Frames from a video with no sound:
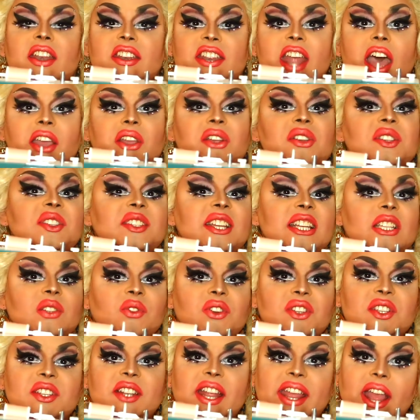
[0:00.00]
Now your stitch
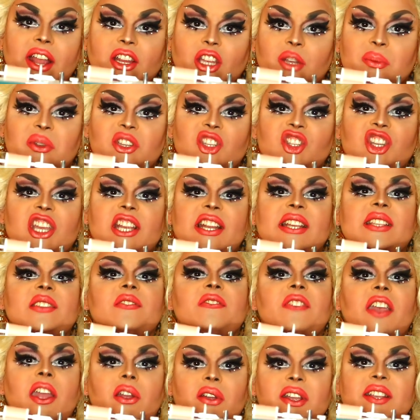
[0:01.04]
for today on your machine is
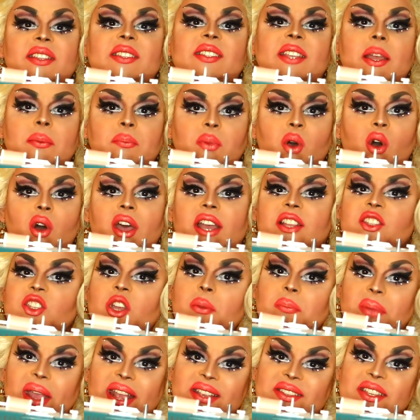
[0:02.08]
very simple. It's
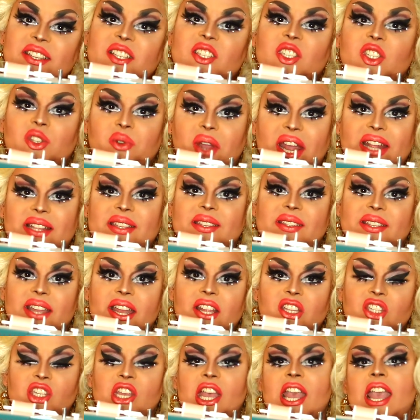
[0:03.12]
your basic straight
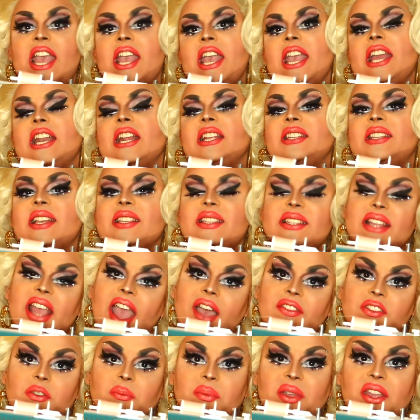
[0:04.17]
stitch and it doesn't
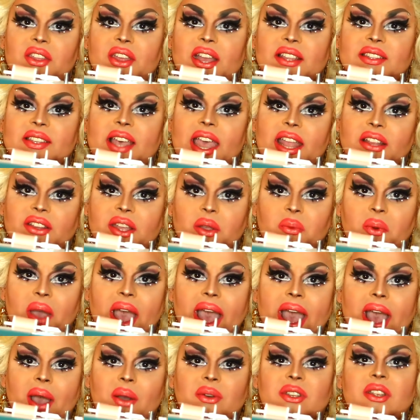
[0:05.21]
have to be that tightly
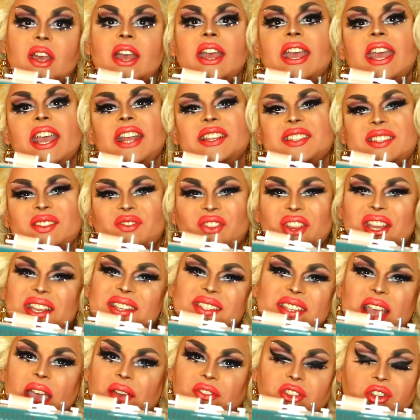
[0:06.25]
wound. It's
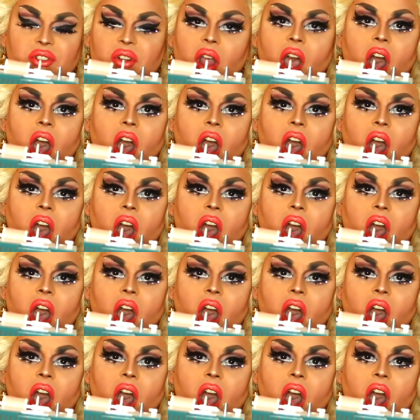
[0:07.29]
fleece after